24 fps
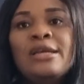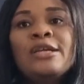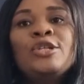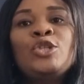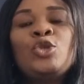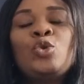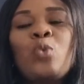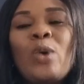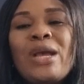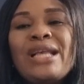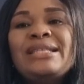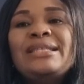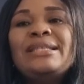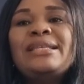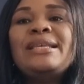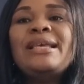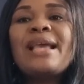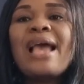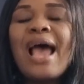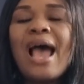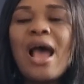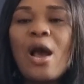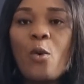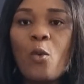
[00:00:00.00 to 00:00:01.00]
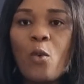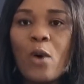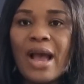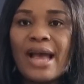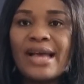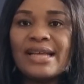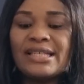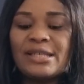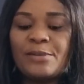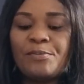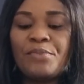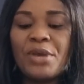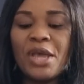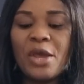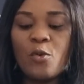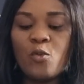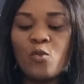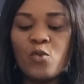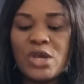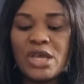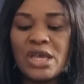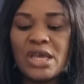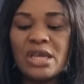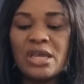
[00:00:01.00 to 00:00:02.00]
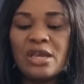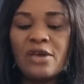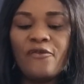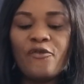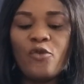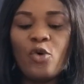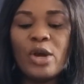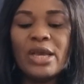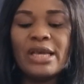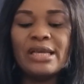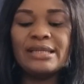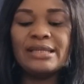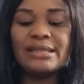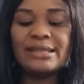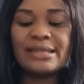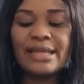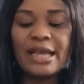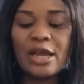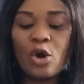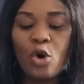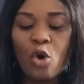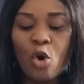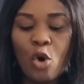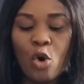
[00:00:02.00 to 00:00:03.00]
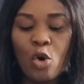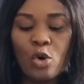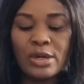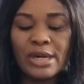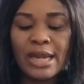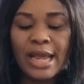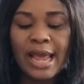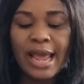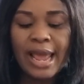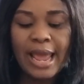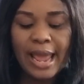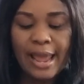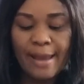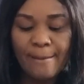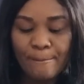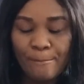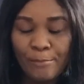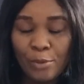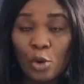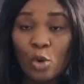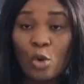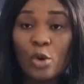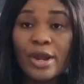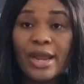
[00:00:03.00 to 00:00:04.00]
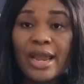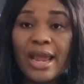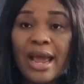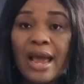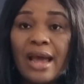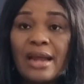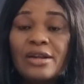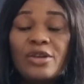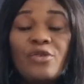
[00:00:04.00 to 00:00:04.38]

20 hours per week for a second employer.